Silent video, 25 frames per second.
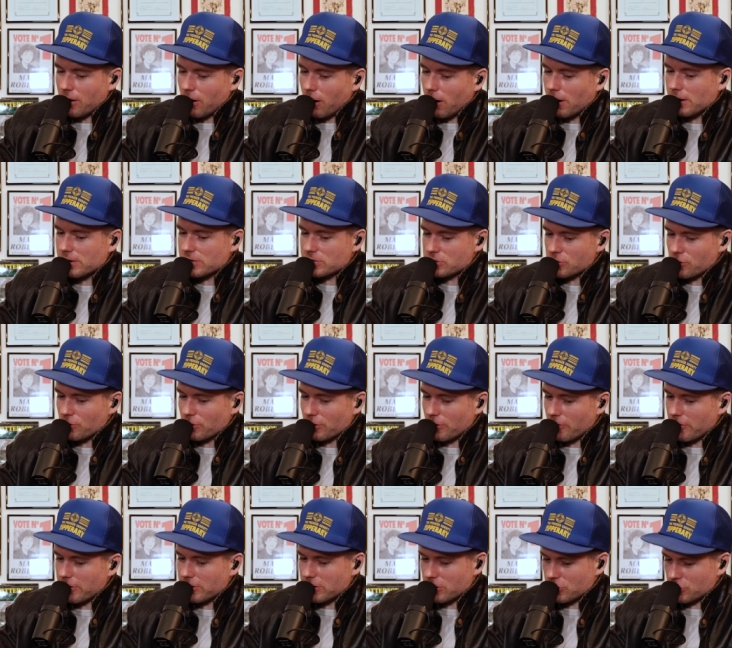are also
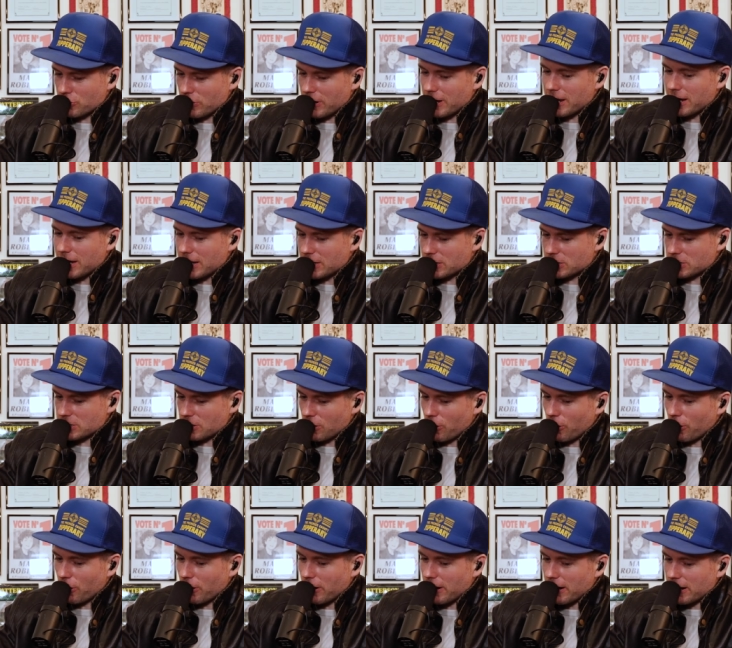going to try and
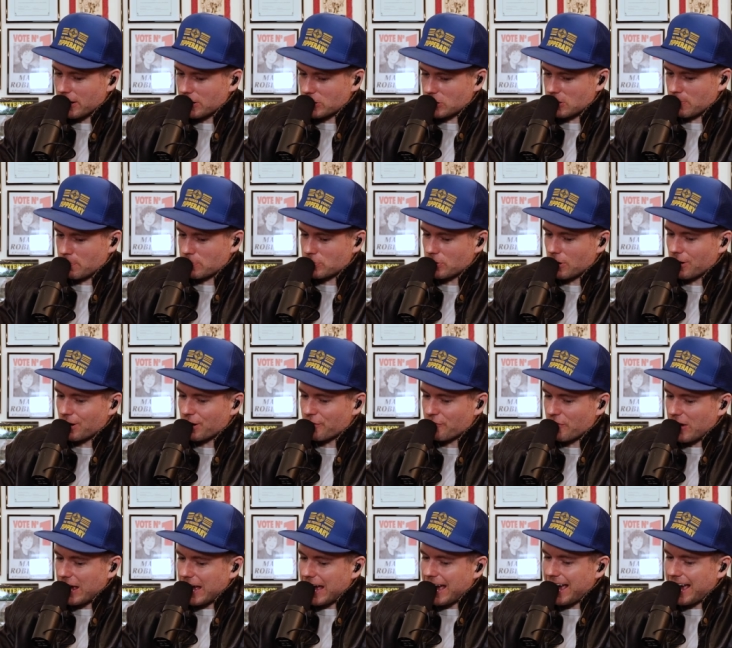install some sort of